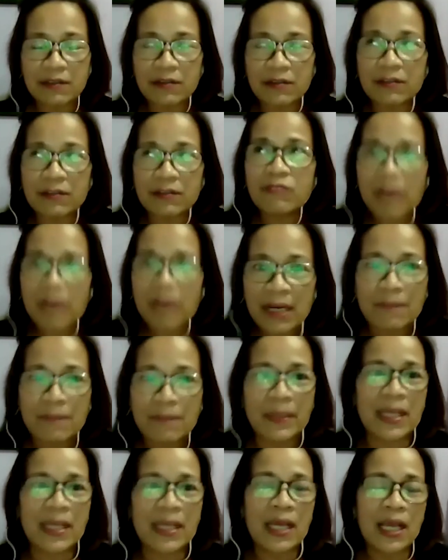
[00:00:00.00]
could really
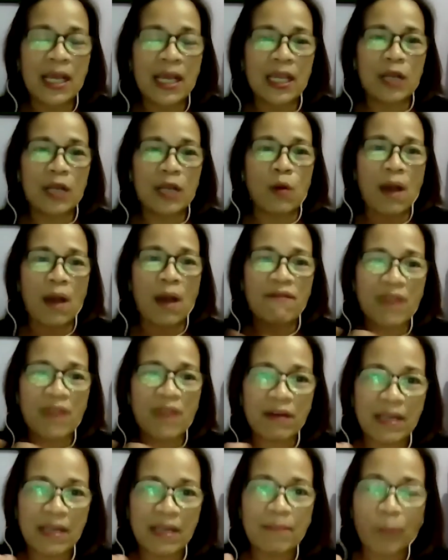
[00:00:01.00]
be, you know, a
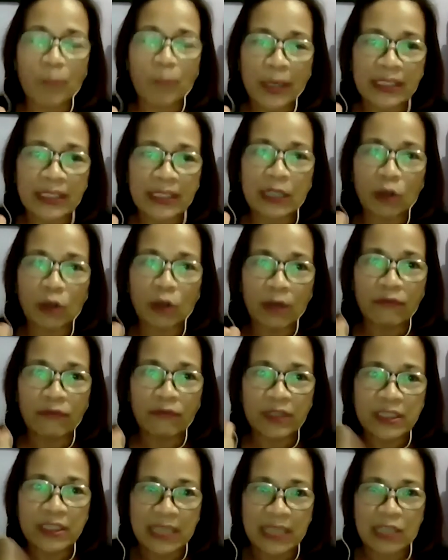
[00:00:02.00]
very important
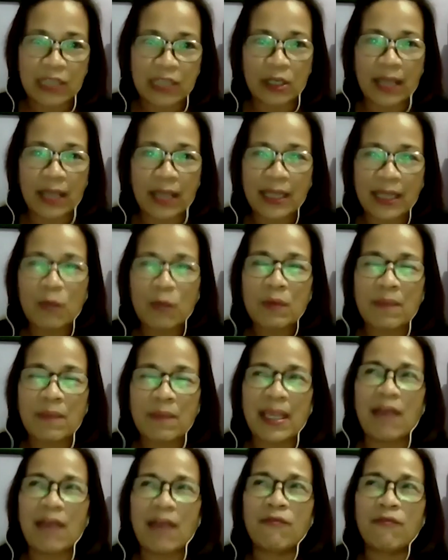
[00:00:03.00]
conversation. I think we
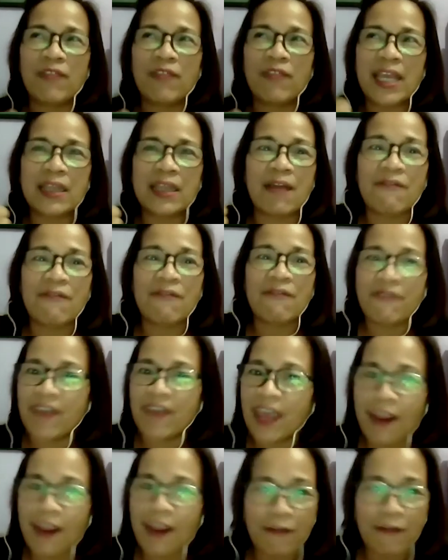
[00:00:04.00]
may have hit a
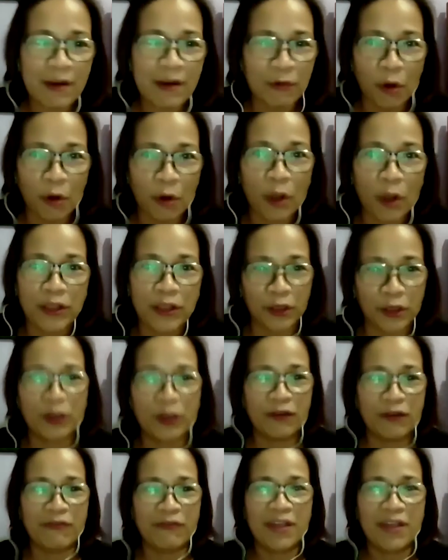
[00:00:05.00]
very raw
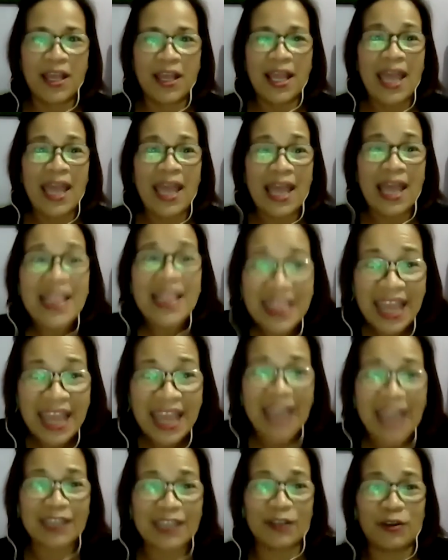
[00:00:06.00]
nerve, and
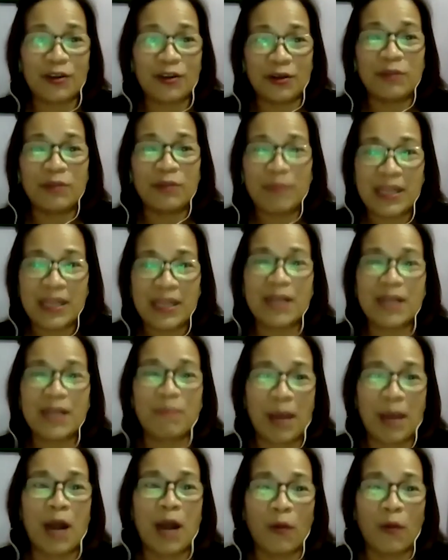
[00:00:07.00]
that could be the
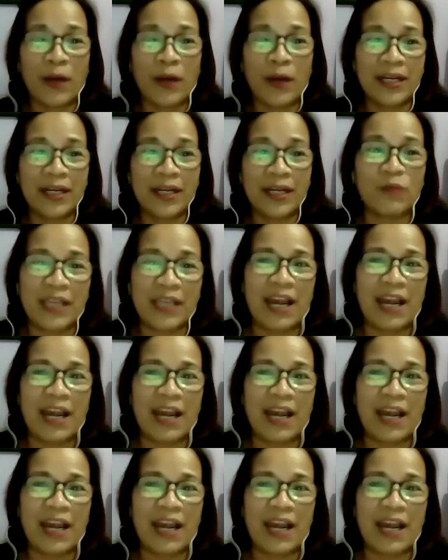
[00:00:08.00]
power that we